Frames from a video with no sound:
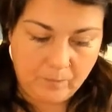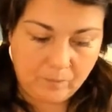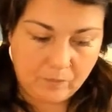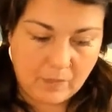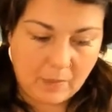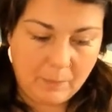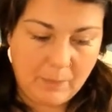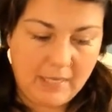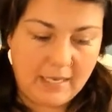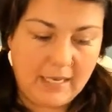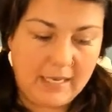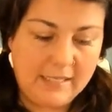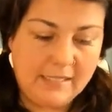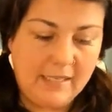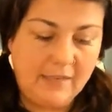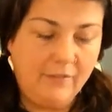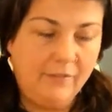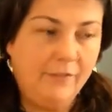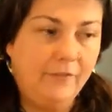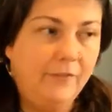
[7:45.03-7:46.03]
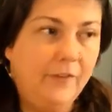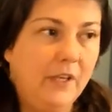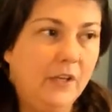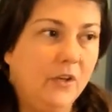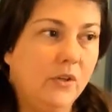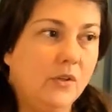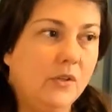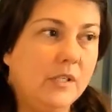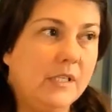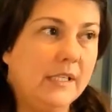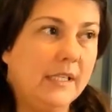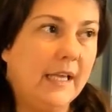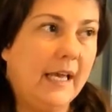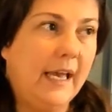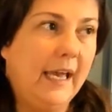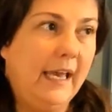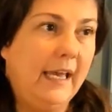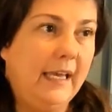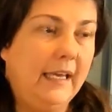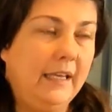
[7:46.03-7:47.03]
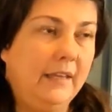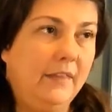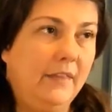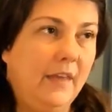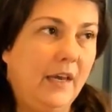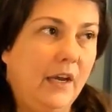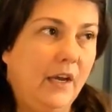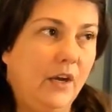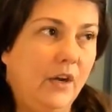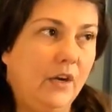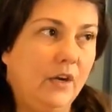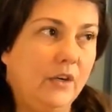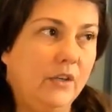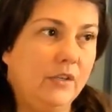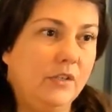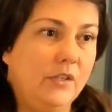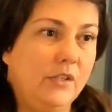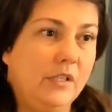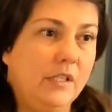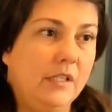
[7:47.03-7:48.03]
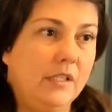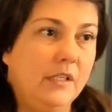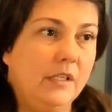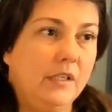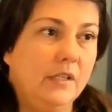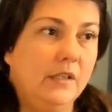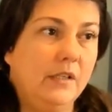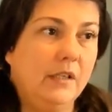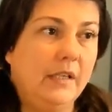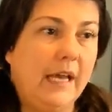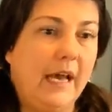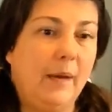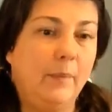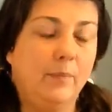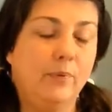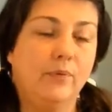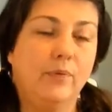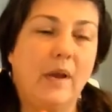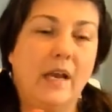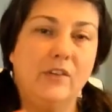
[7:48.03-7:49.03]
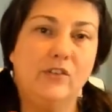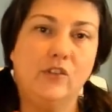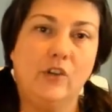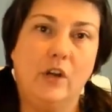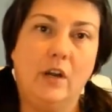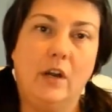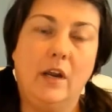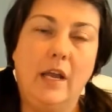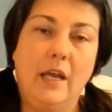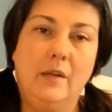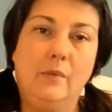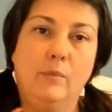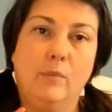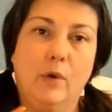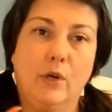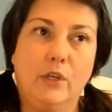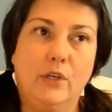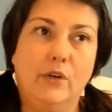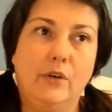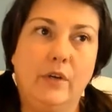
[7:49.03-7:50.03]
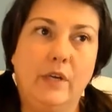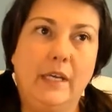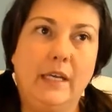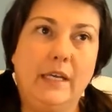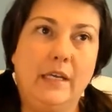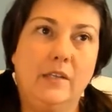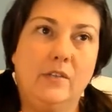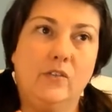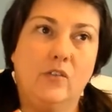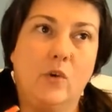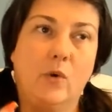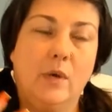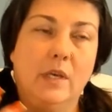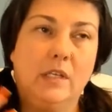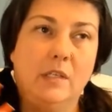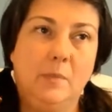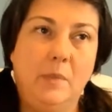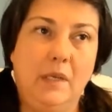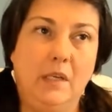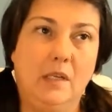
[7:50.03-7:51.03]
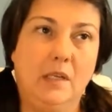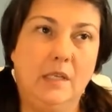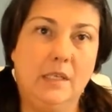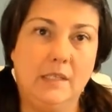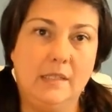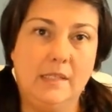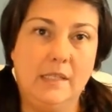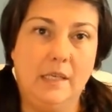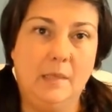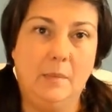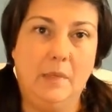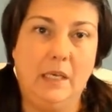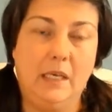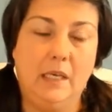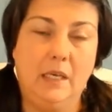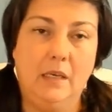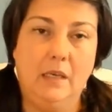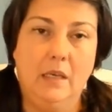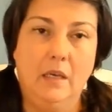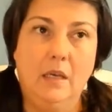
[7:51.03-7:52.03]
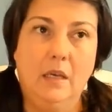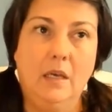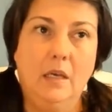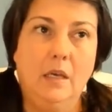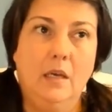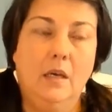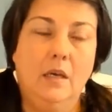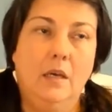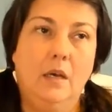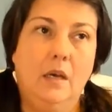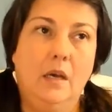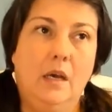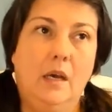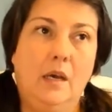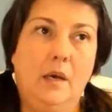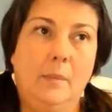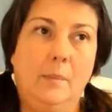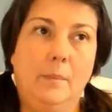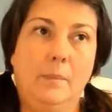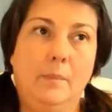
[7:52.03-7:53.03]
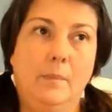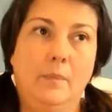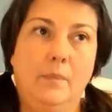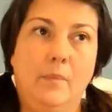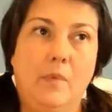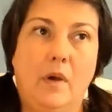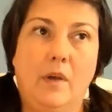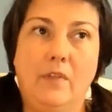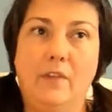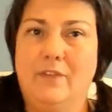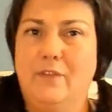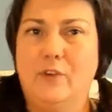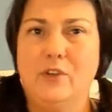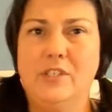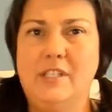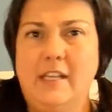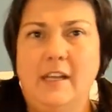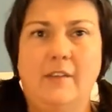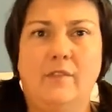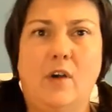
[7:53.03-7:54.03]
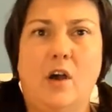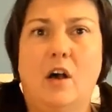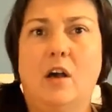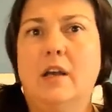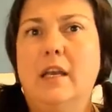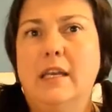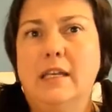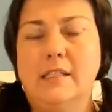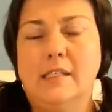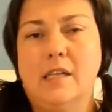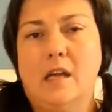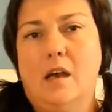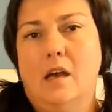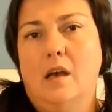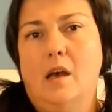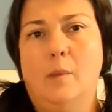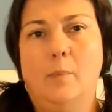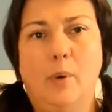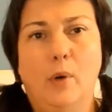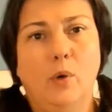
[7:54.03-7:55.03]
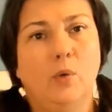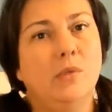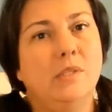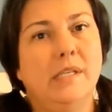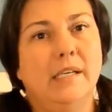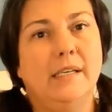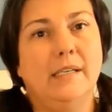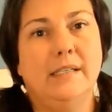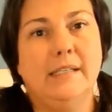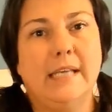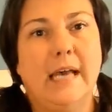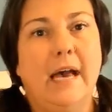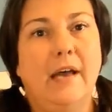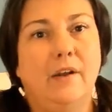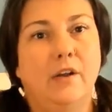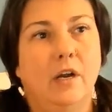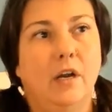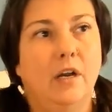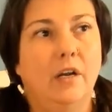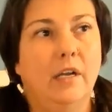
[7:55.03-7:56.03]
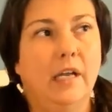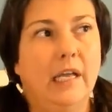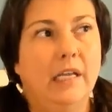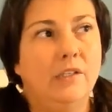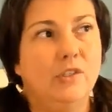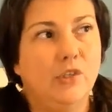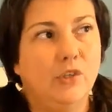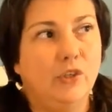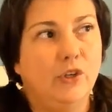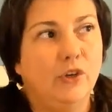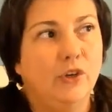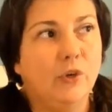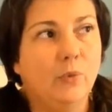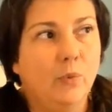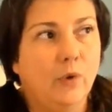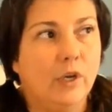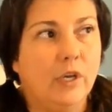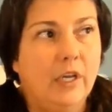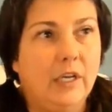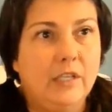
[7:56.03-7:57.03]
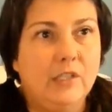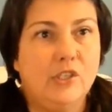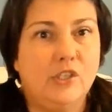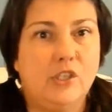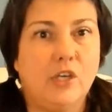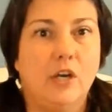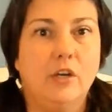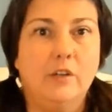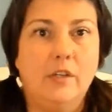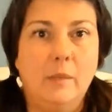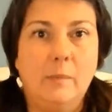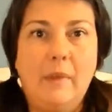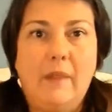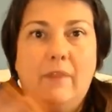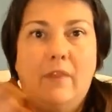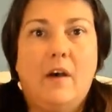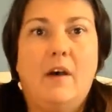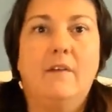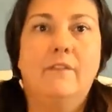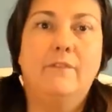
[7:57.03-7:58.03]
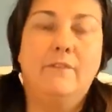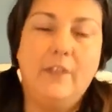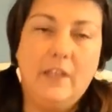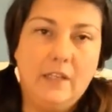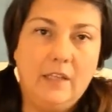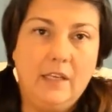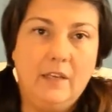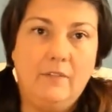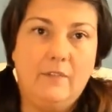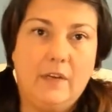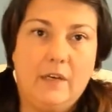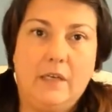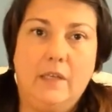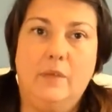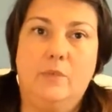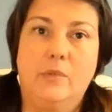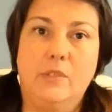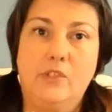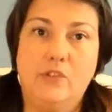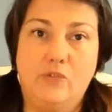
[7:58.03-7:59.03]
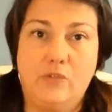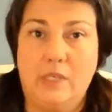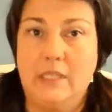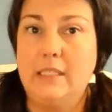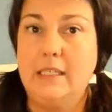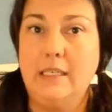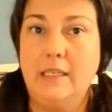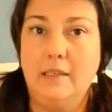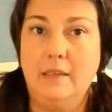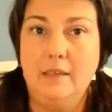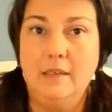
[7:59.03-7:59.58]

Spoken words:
Because it feels like there's that pressure. And Mercury is going to be in a Kazemi on the first day of August, opposing Saturn. And so we're going to start the month off feeling very restricted,